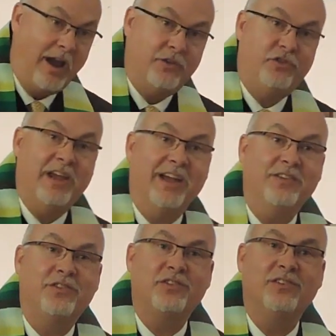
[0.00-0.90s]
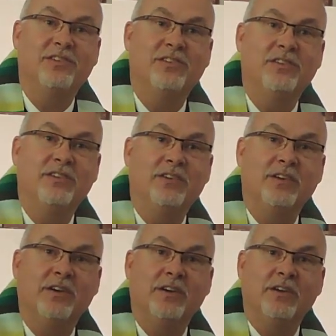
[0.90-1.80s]
God a chance
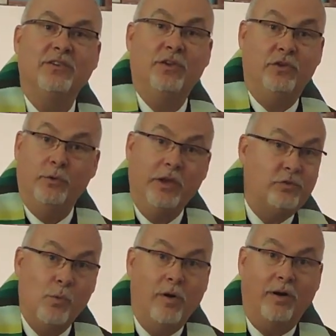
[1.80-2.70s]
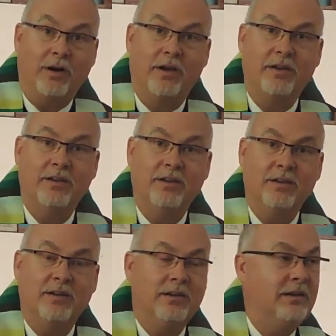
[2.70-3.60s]
to do his work
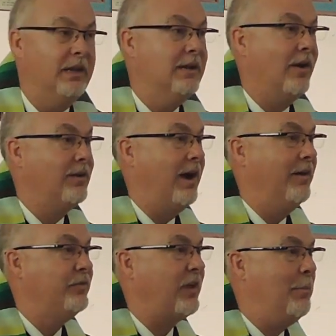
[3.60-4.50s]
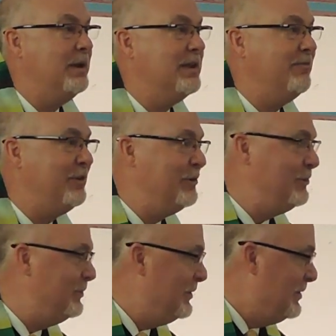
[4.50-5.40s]
in our lives. How many of
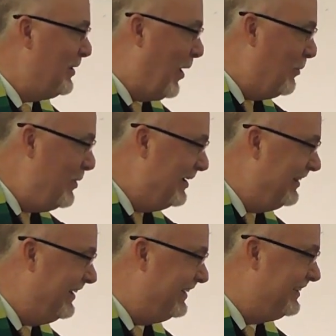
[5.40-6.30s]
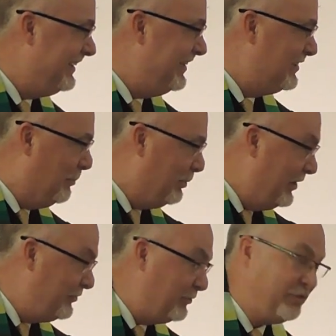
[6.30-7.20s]
you are willing to
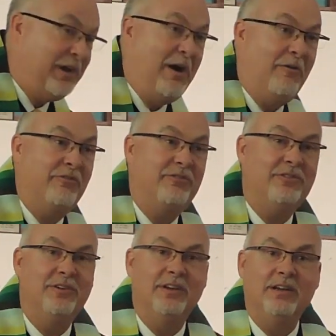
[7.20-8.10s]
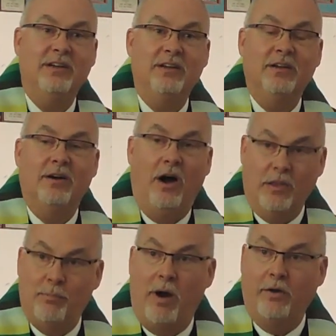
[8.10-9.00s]
place yourself
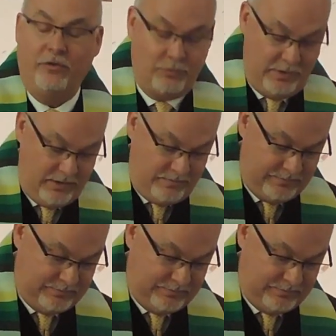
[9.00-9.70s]
on the potter's wheel?